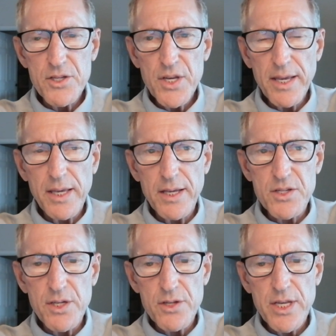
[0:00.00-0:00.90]
St.
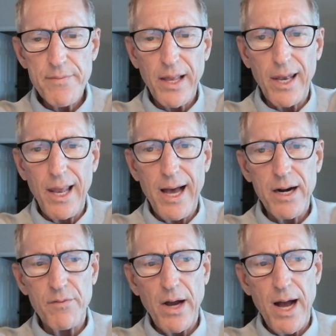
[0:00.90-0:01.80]
Kitts does have a
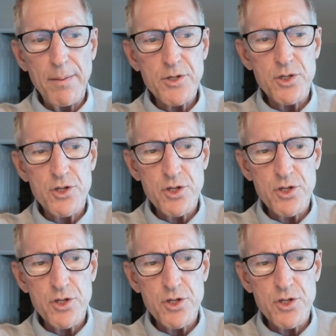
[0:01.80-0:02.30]
lot of options